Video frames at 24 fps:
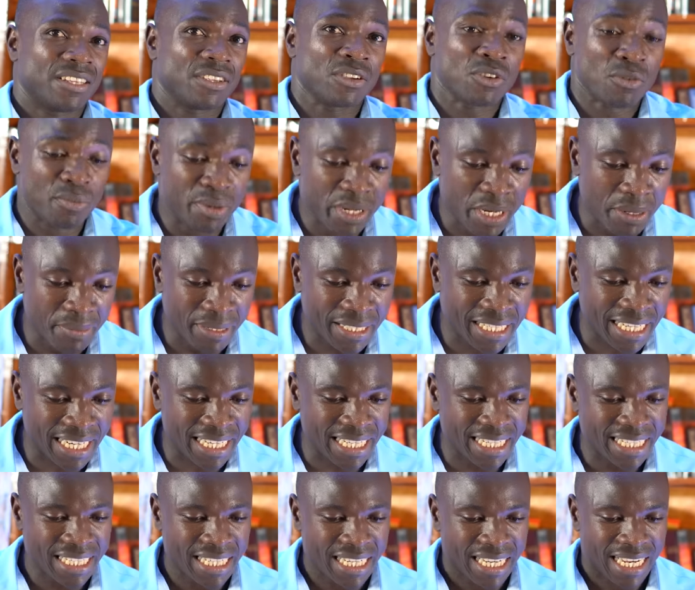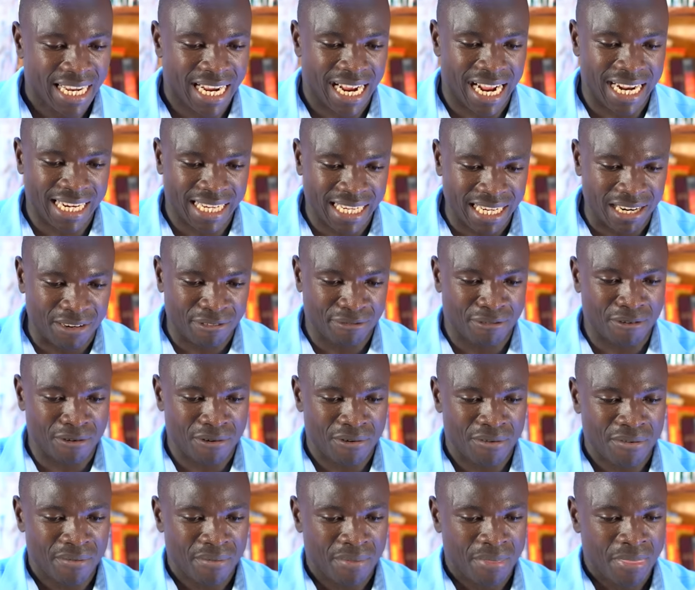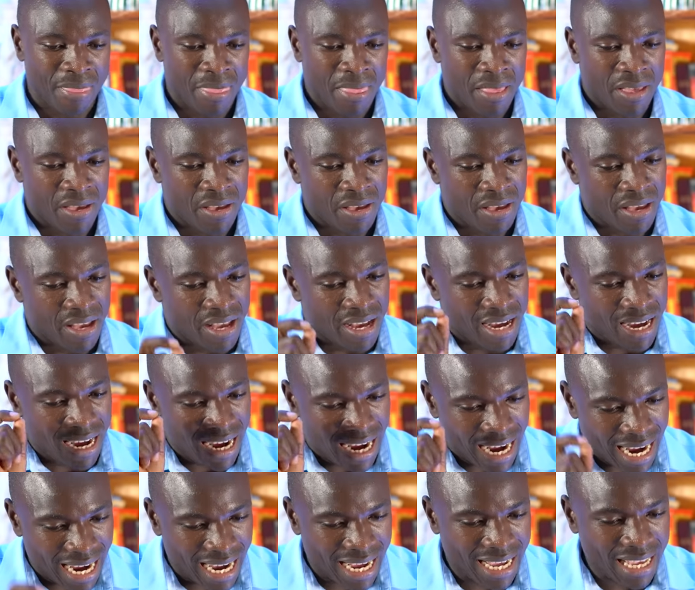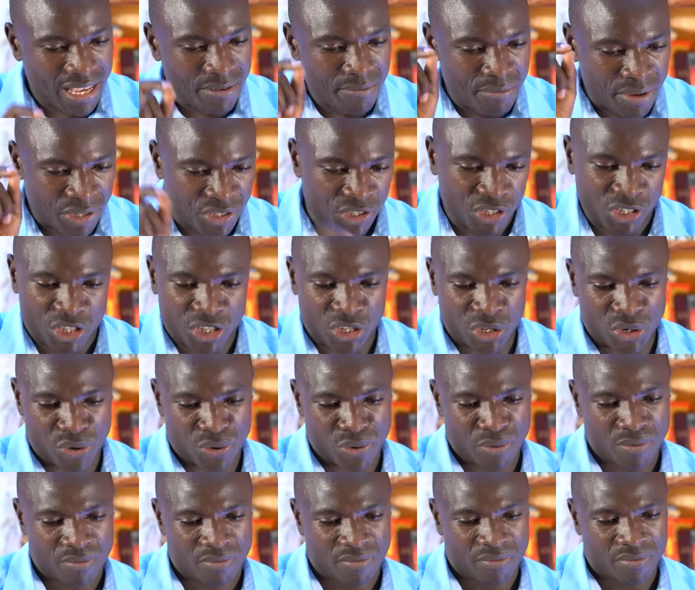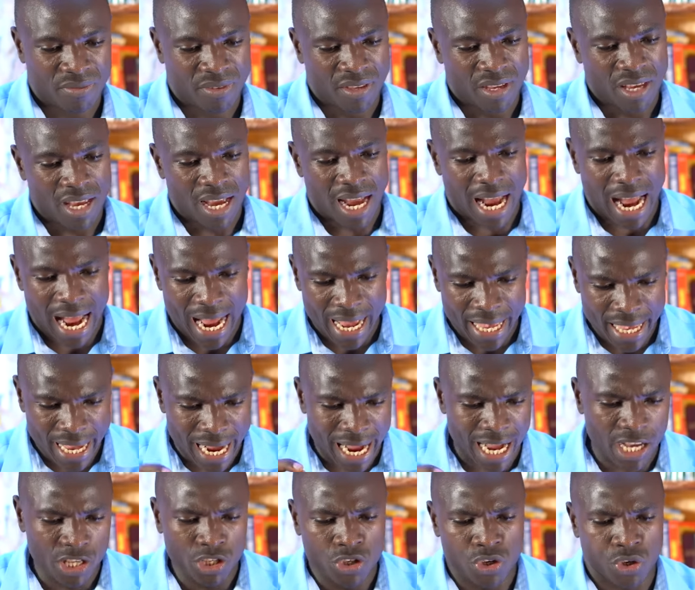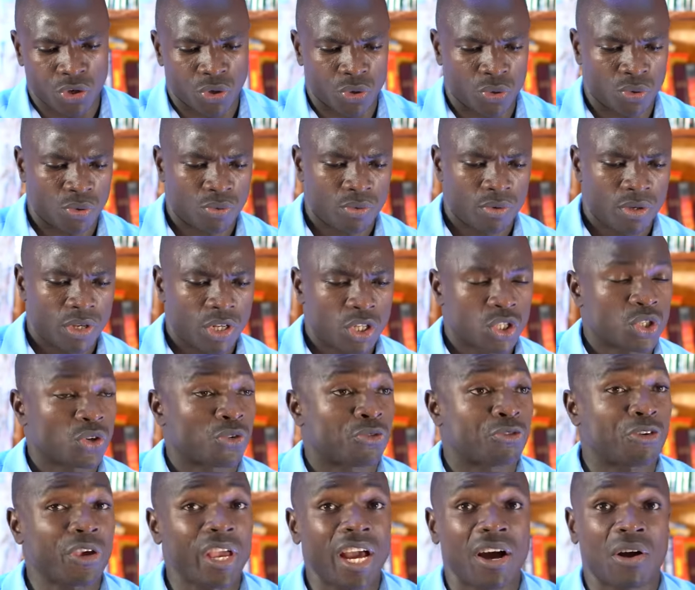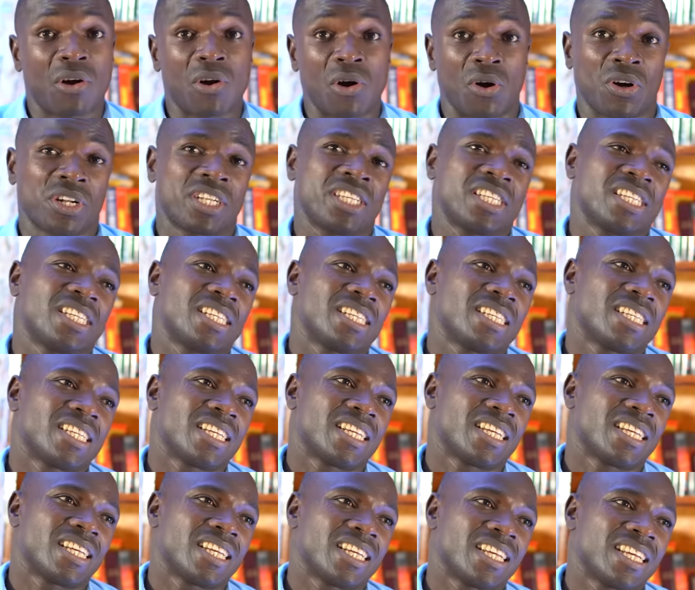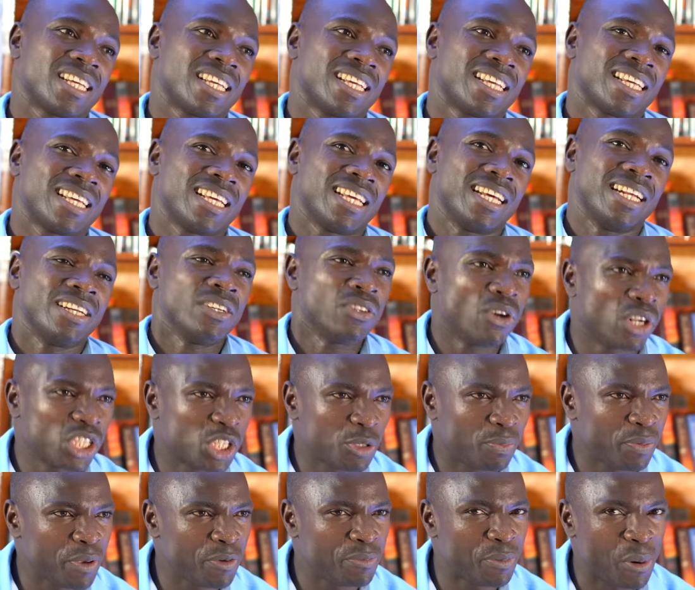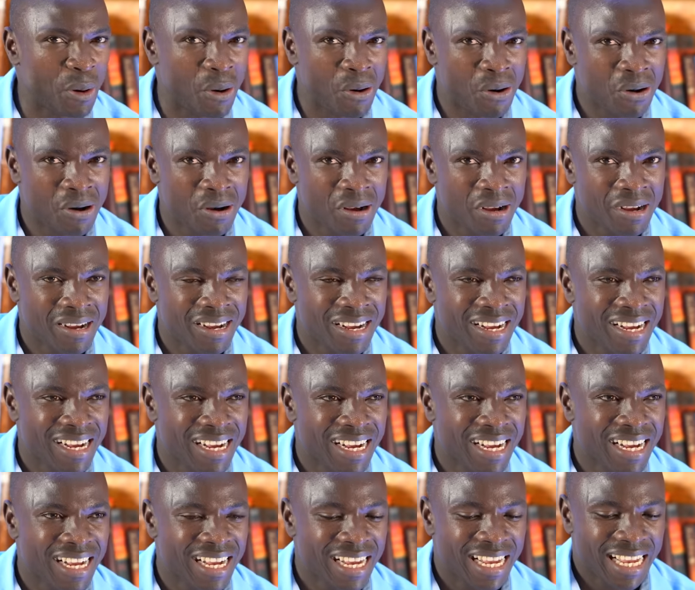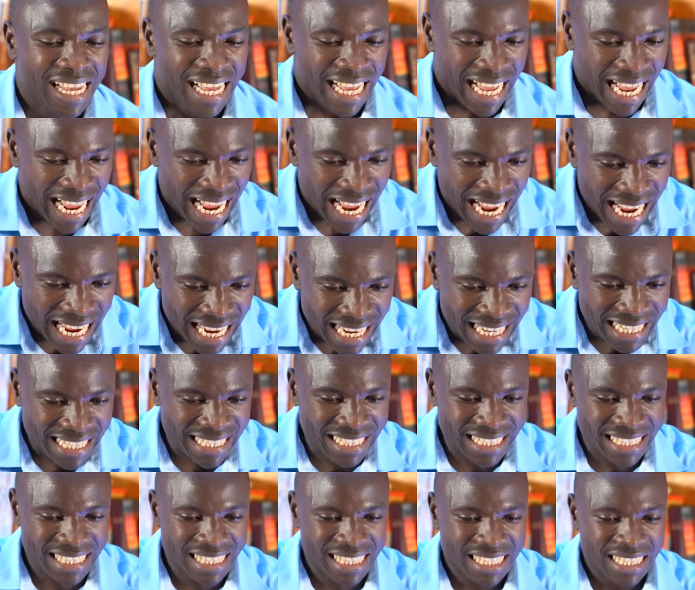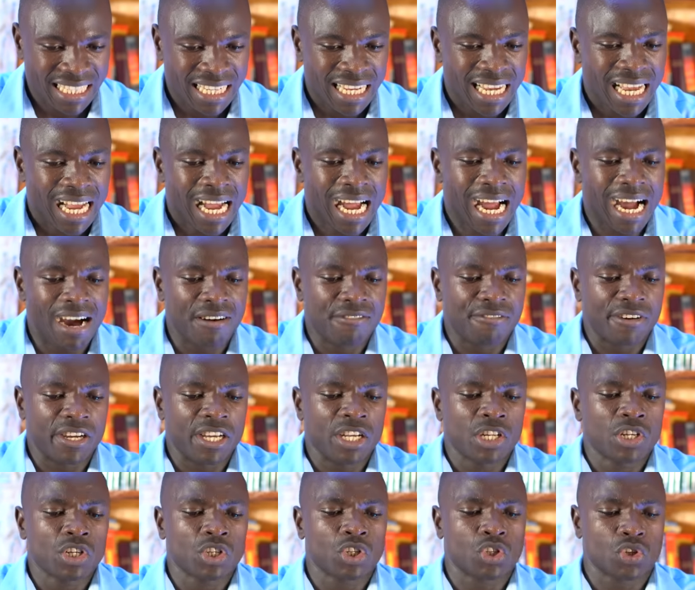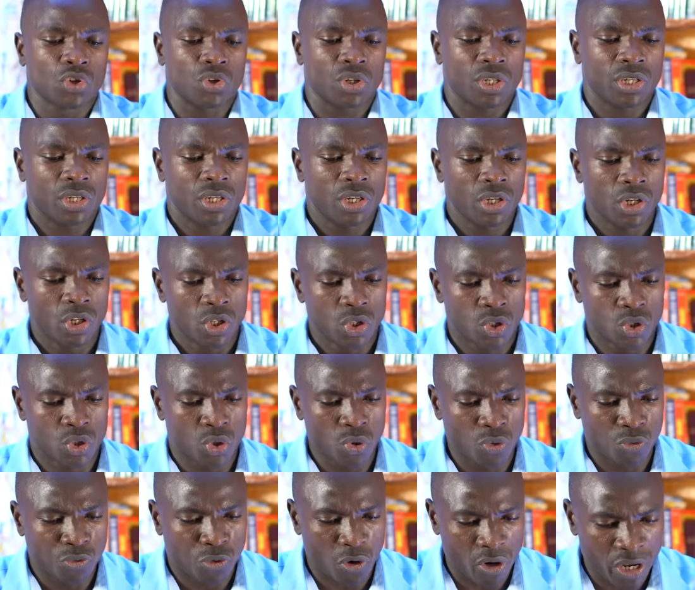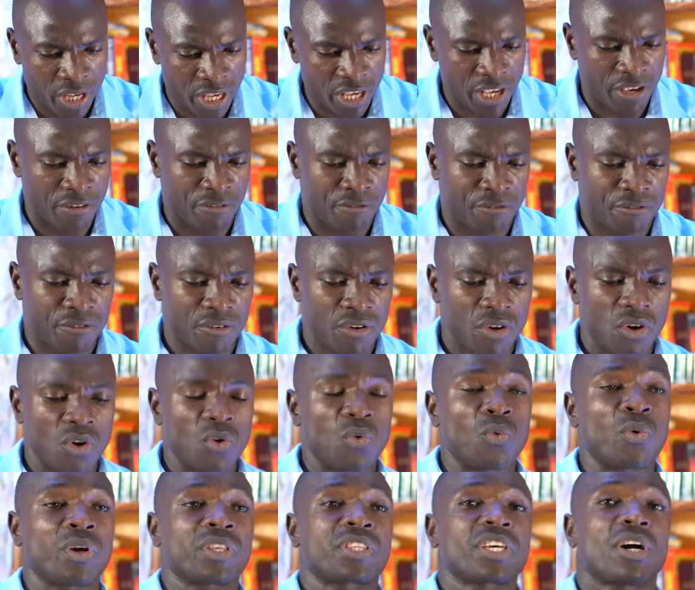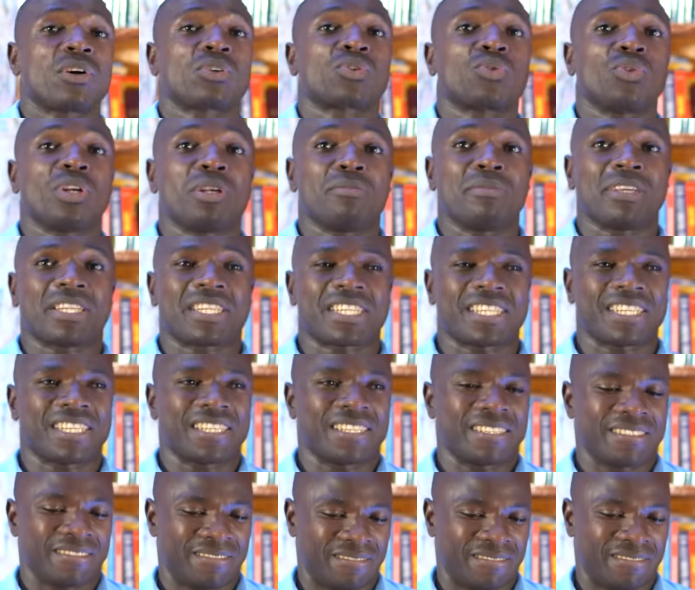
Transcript: You will be limited. And therefore, I beseech you, I urge you to fear God, not people, and have a reason to forgive without limit.